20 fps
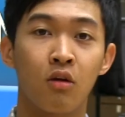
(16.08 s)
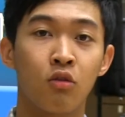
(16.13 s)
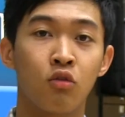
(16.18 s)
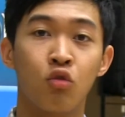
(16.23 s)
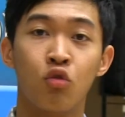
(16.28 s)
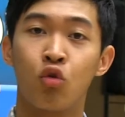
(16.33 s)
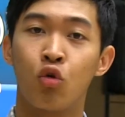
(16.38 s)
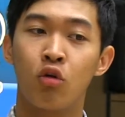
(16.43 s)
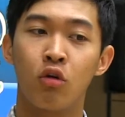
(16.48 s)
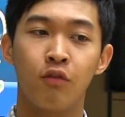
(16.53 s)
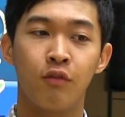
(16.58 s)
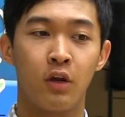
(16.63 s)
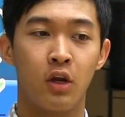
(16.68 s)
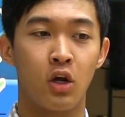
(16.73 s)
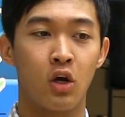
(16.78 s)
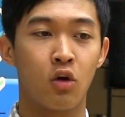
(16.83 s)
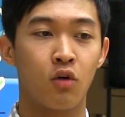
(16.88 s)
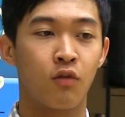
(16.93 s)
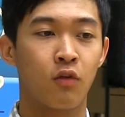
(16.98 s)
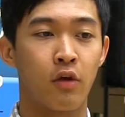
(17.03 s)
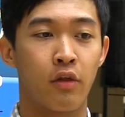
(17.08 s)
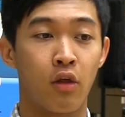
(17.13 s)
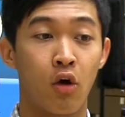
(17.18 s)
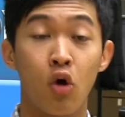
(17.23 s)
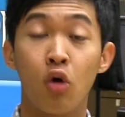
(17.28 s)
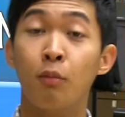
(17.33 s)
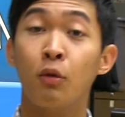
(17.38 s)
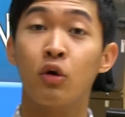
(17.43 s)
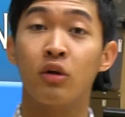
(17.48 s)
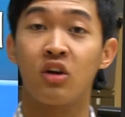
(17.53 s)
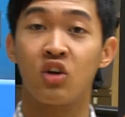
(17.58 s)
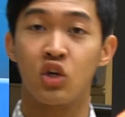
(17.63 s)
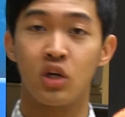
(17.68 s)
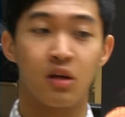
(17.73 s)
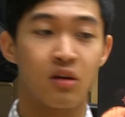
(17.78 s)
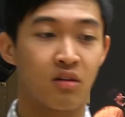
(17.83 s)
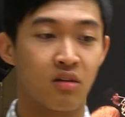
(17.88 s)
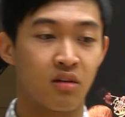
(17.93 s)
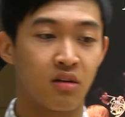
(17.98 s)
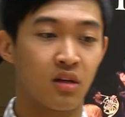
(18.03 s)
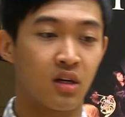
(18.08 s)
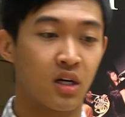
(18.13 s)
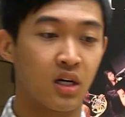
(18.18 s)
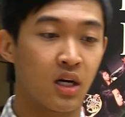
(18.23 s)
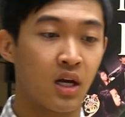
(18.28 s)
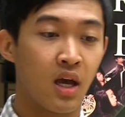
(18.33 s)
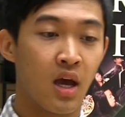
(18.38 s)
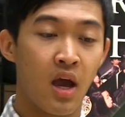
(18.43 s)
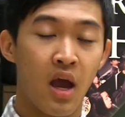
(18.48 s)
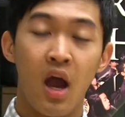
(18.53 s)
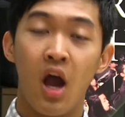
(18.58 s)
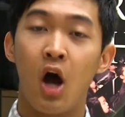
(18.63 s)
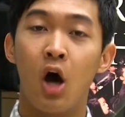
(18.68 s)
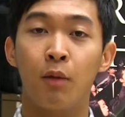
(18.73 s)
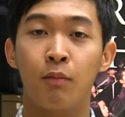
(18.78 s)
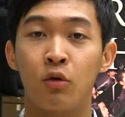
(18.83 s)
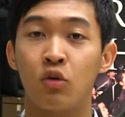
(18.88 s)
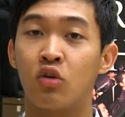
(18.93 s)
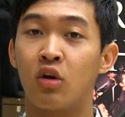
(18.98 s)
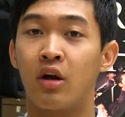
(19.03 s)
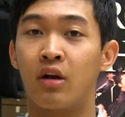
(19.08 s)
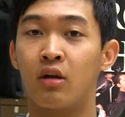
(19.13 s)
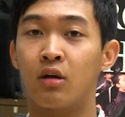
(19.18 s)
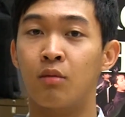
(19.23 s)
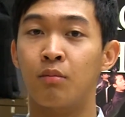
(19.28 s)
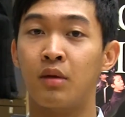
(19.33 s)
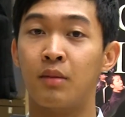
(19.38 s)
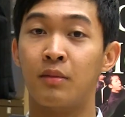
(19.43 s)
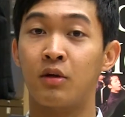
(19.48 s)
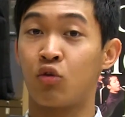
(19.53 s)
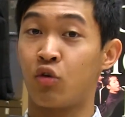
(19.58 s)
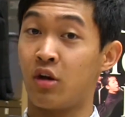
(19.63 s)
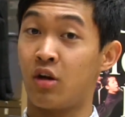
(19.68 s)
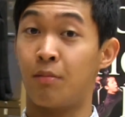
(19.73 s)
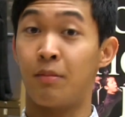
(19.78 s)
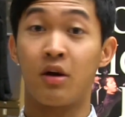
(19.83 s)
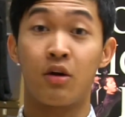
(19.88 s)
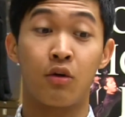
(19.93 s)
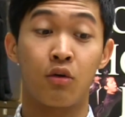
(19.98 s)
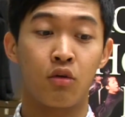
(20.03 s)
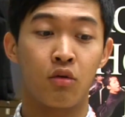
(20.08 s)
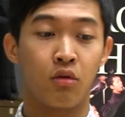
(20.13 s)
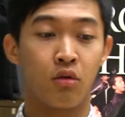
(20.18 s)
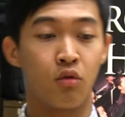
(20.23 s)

tutorial video for the oboe auditions to help you try to maybe create a better